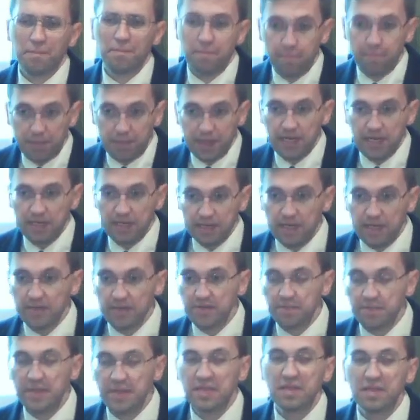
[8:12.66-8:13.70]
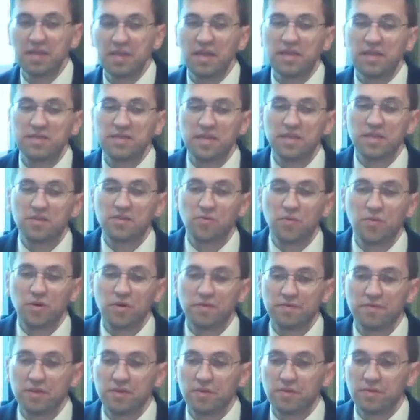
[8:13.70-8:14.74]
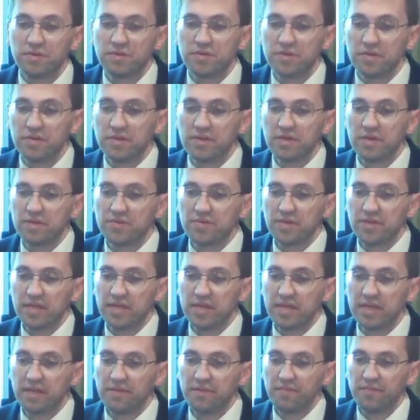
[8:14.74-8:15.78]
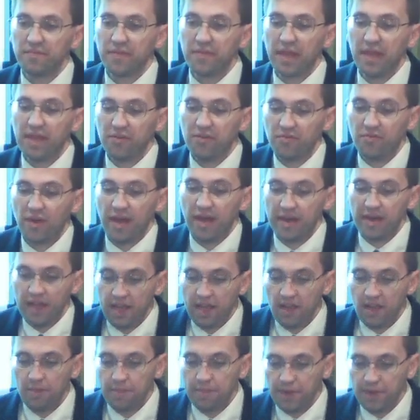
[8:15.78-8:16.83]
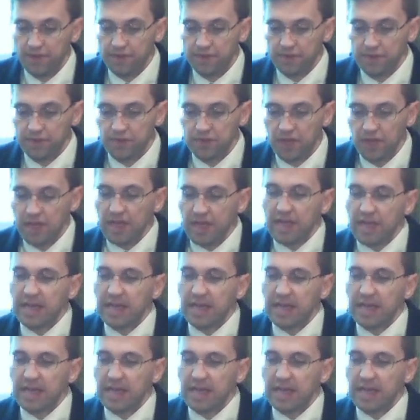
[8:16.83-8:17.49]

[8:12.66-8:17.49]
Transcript: but it does mean that I take the word of the Lord seriously and try to help others.